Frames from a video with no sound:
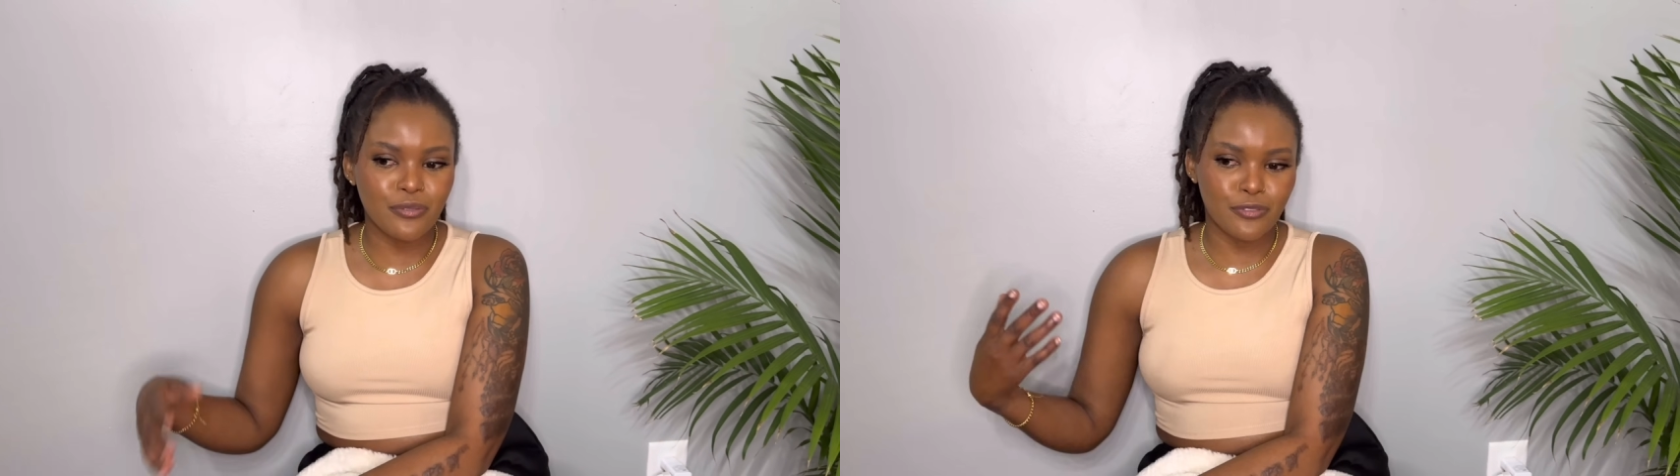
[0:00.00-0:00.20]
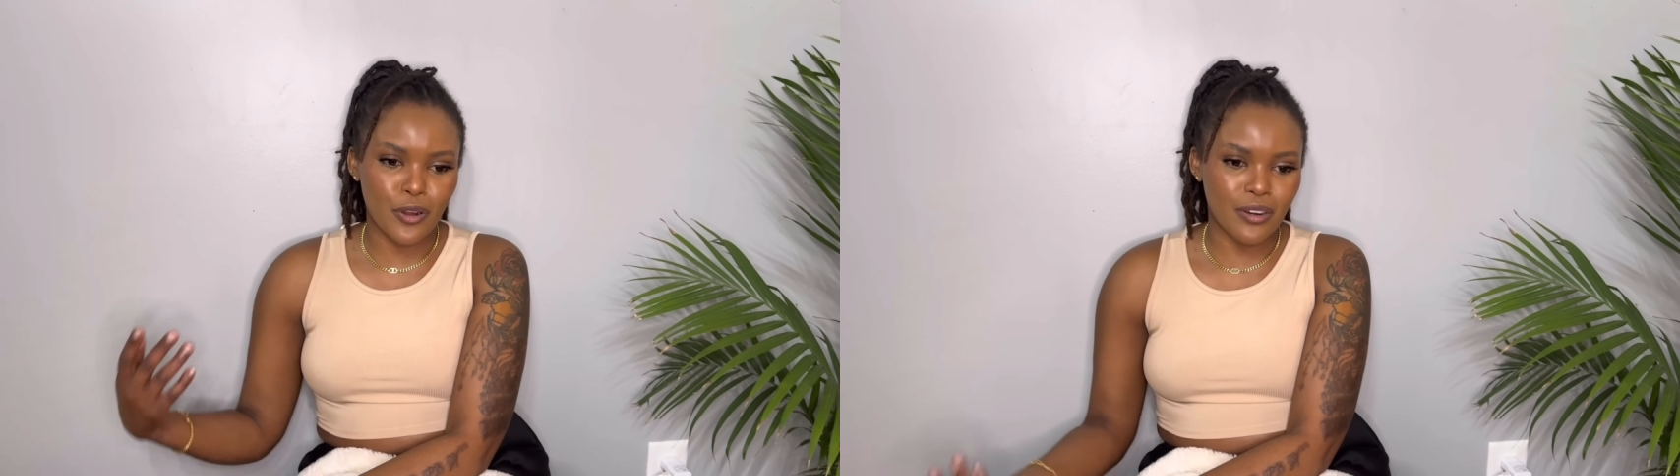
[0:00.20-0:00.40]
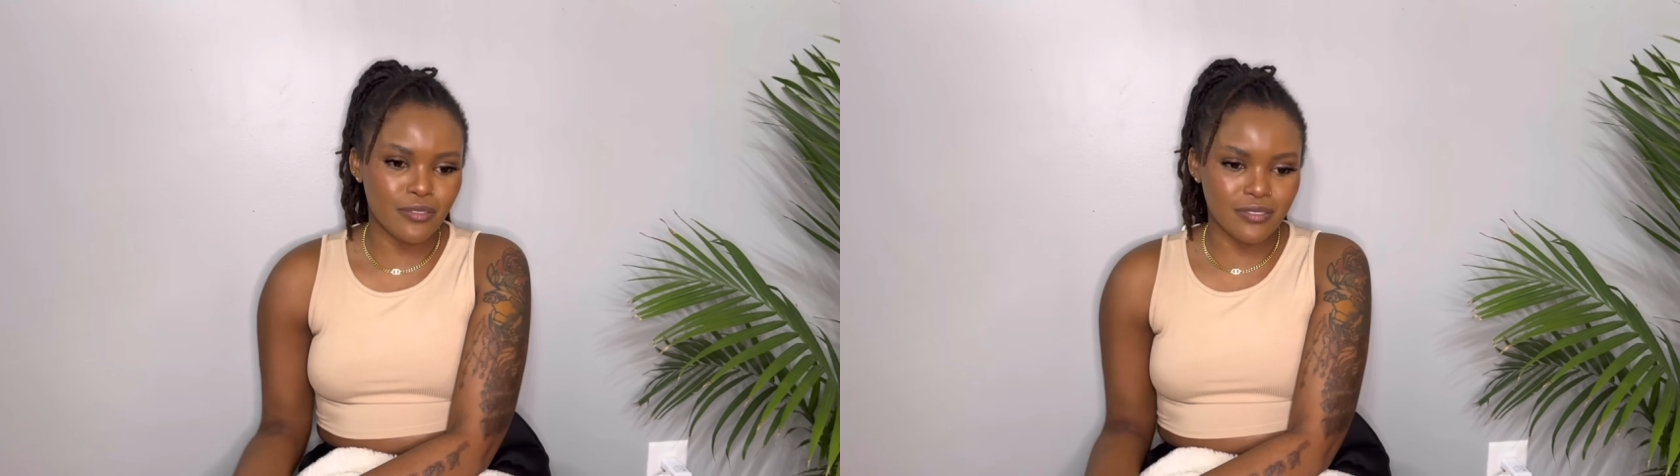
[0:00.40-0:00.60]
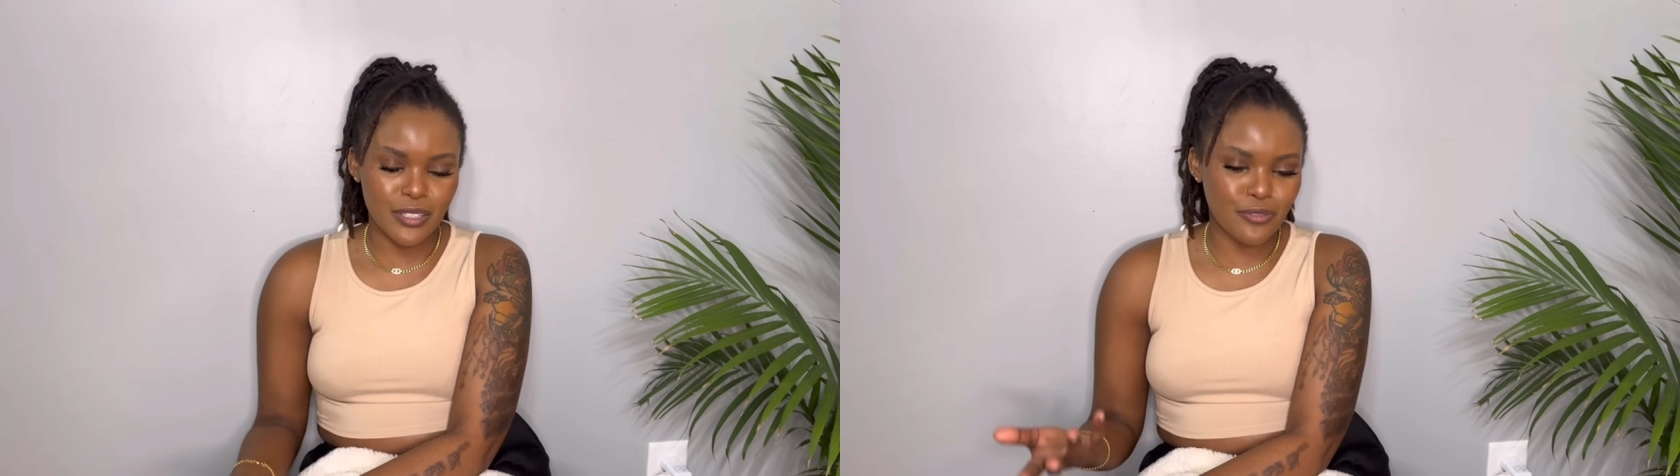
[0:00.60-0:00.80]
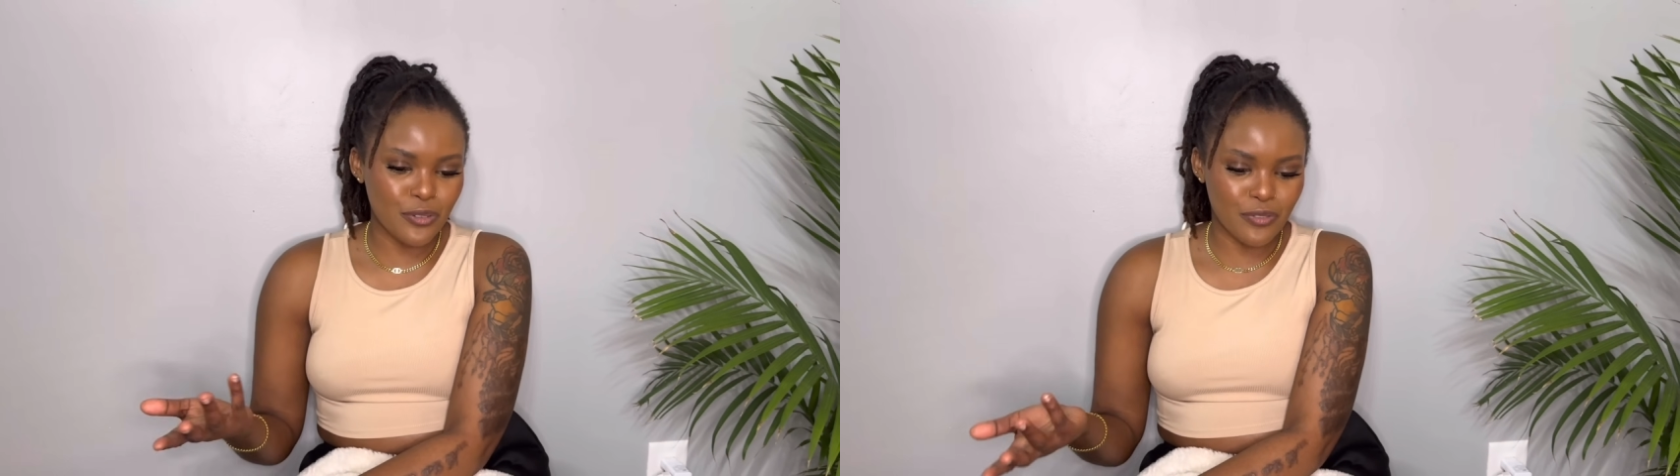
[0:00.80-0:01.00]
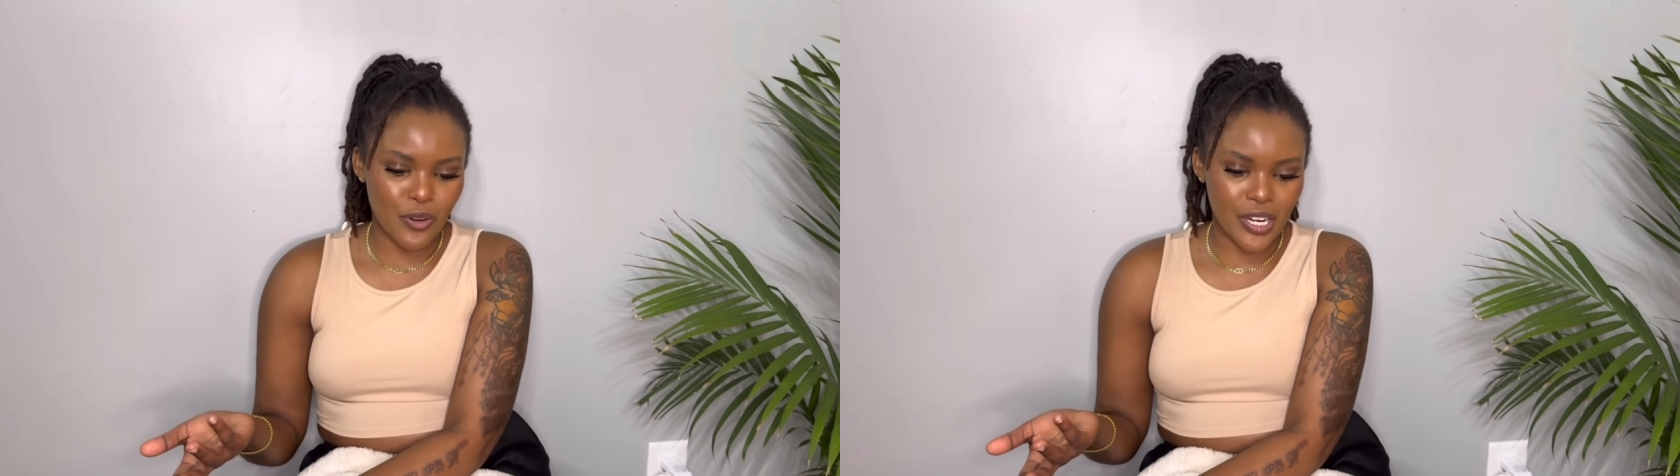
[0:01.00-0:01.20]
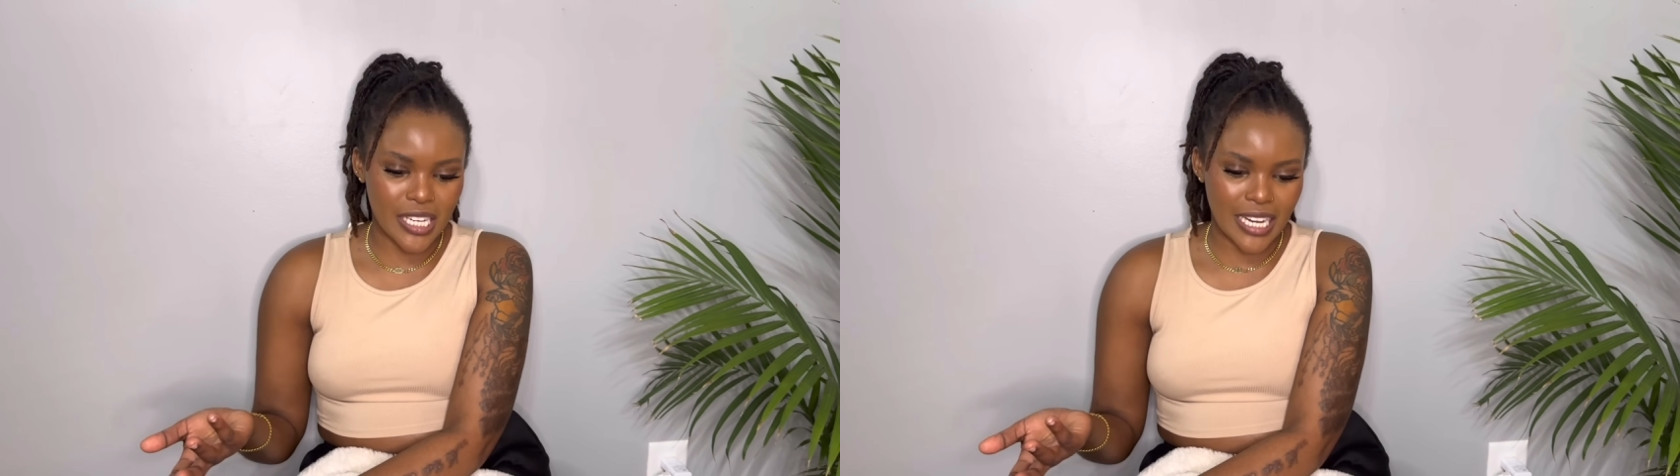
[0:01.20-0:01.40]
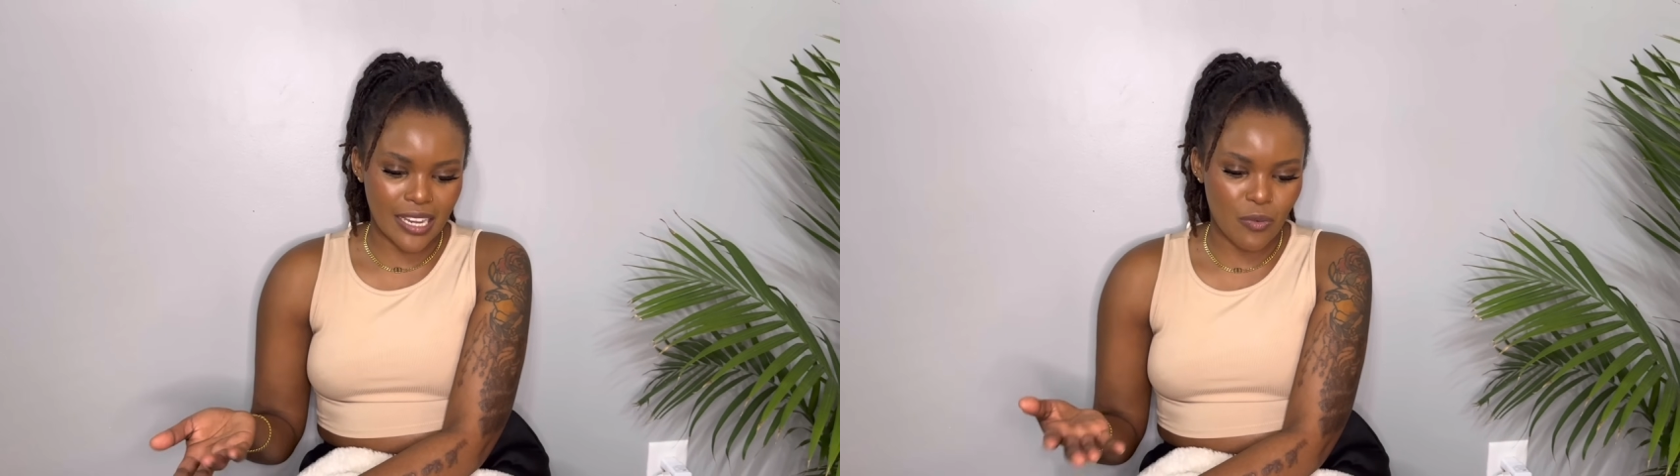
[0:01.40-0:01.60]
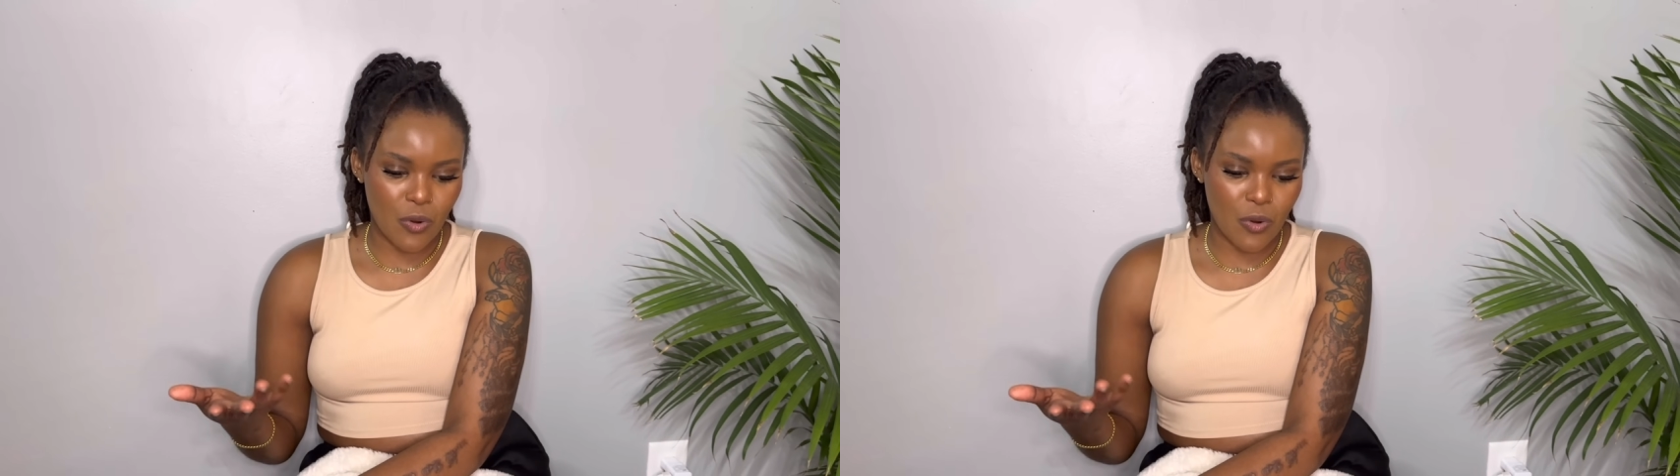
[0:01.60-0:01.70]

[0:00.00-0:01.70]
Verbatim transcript: for if you've already like